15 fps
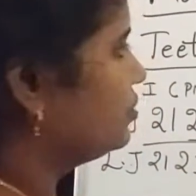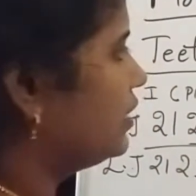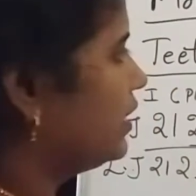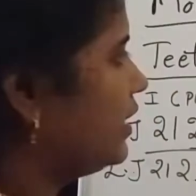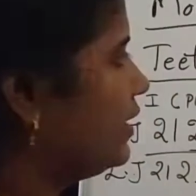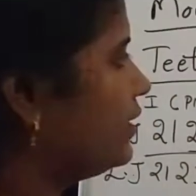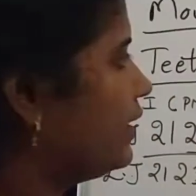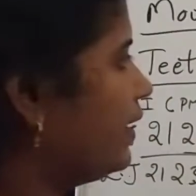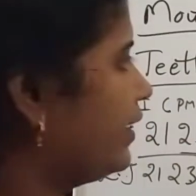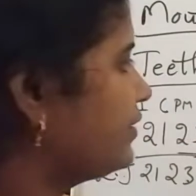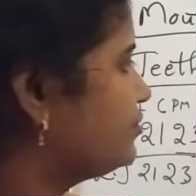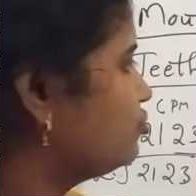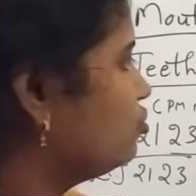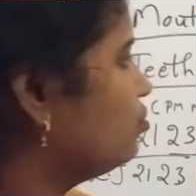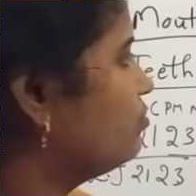So they are
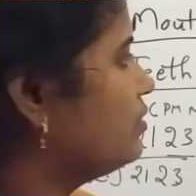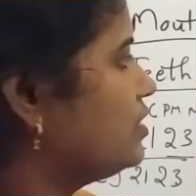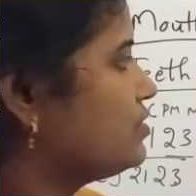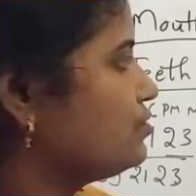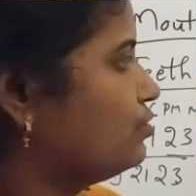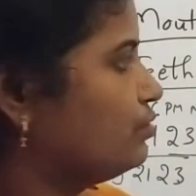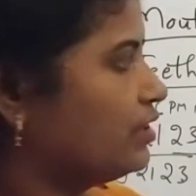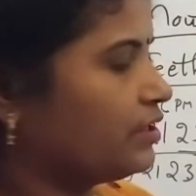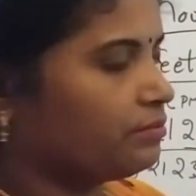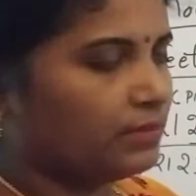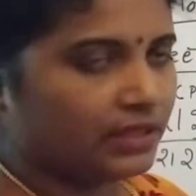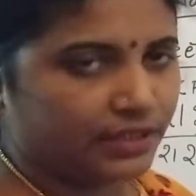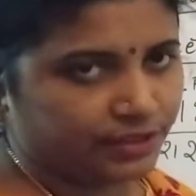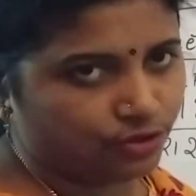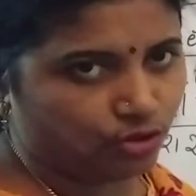
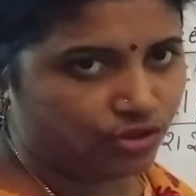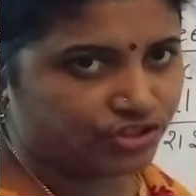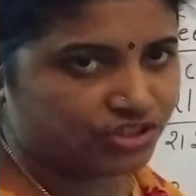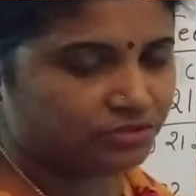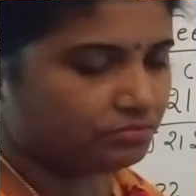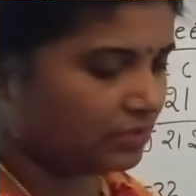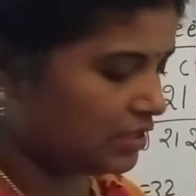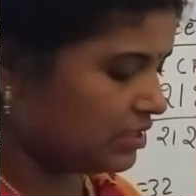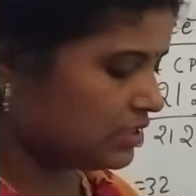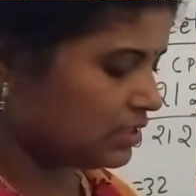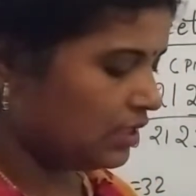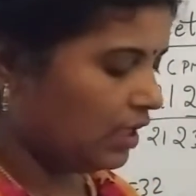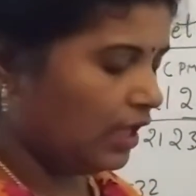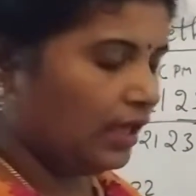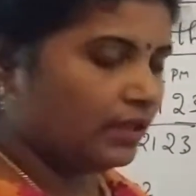ecto-mesodermal in origin,
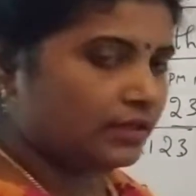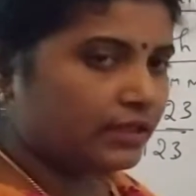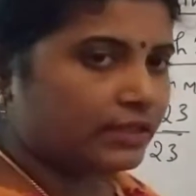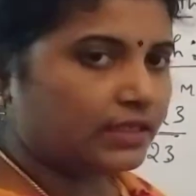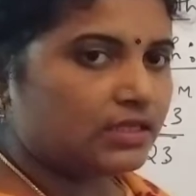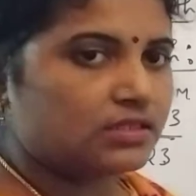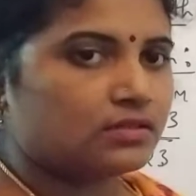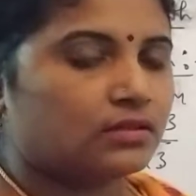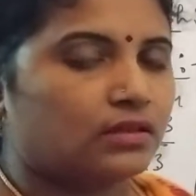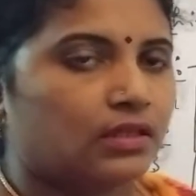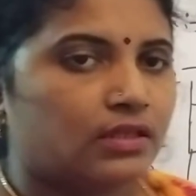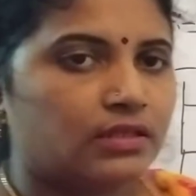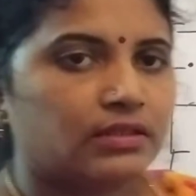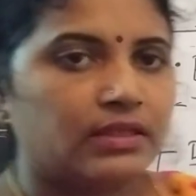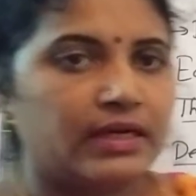means it is
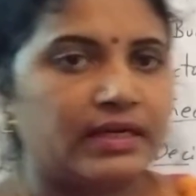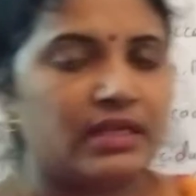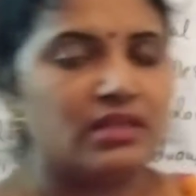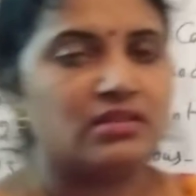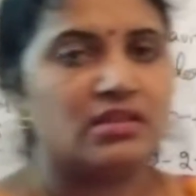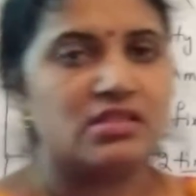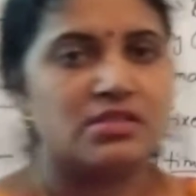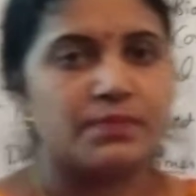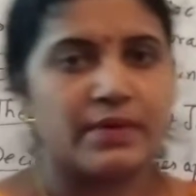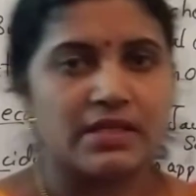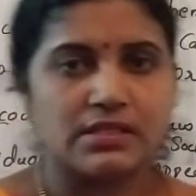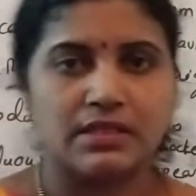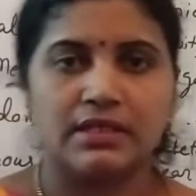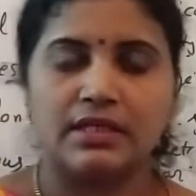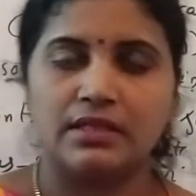the teeth is
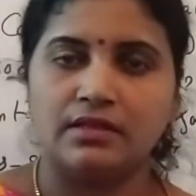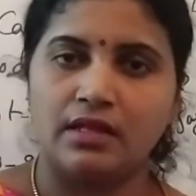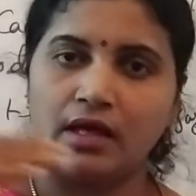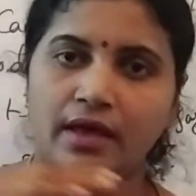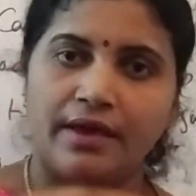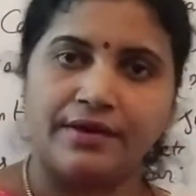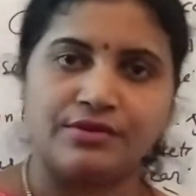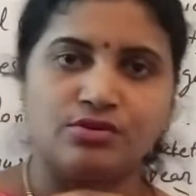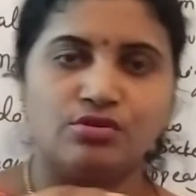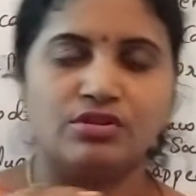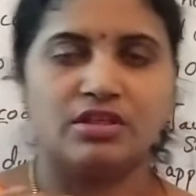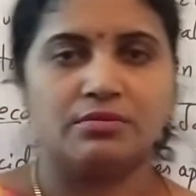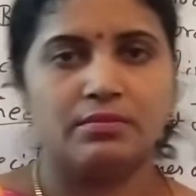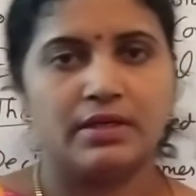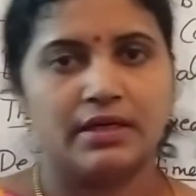present in the
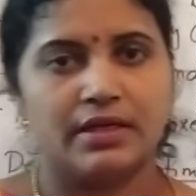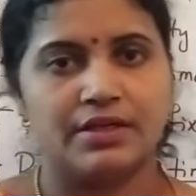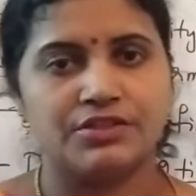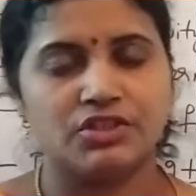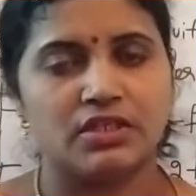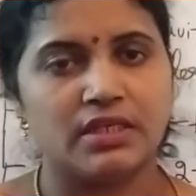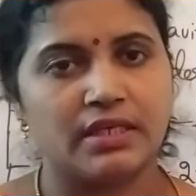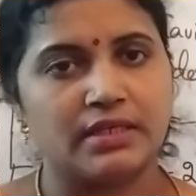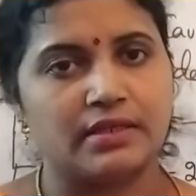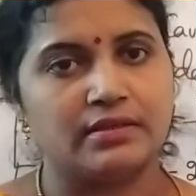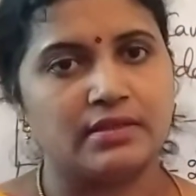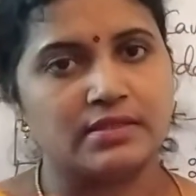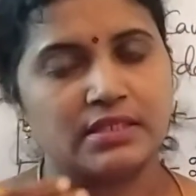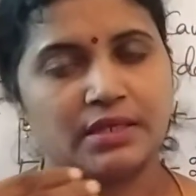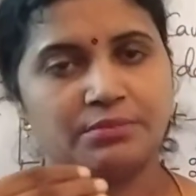ectodermal region and
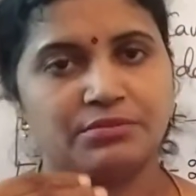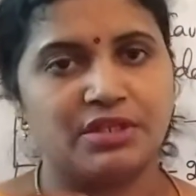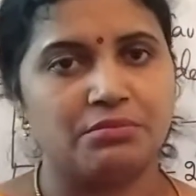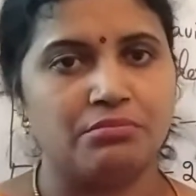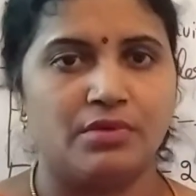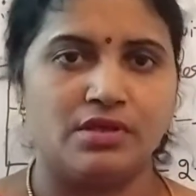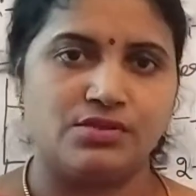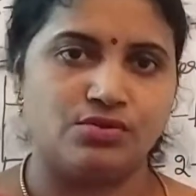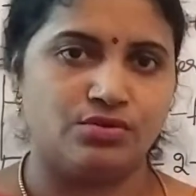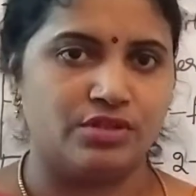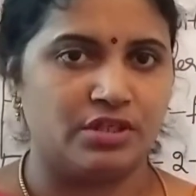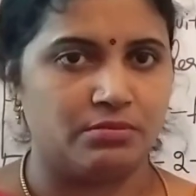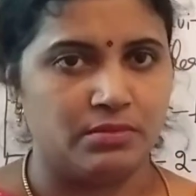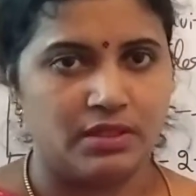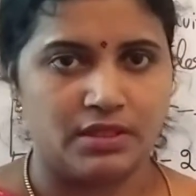at the same time
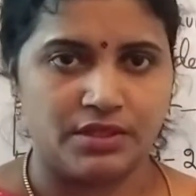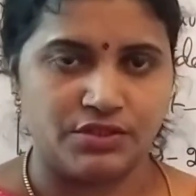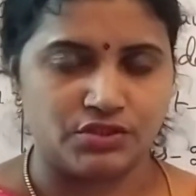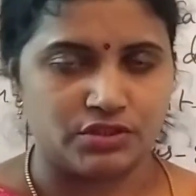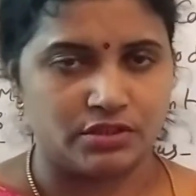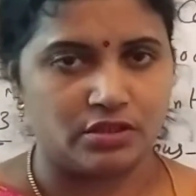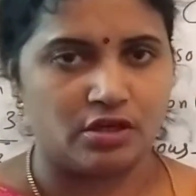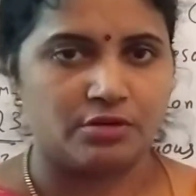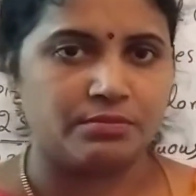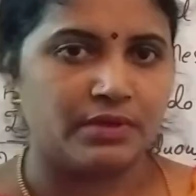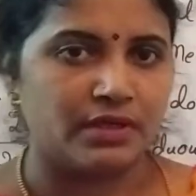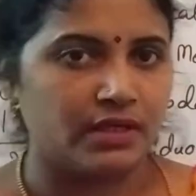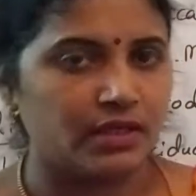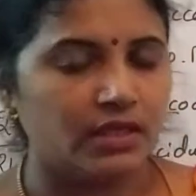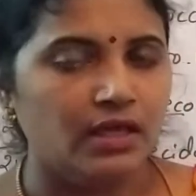mesodermal region.
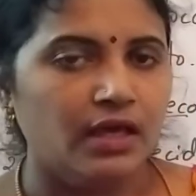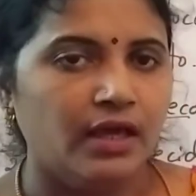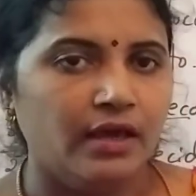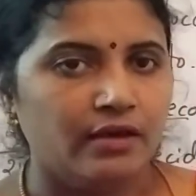Normally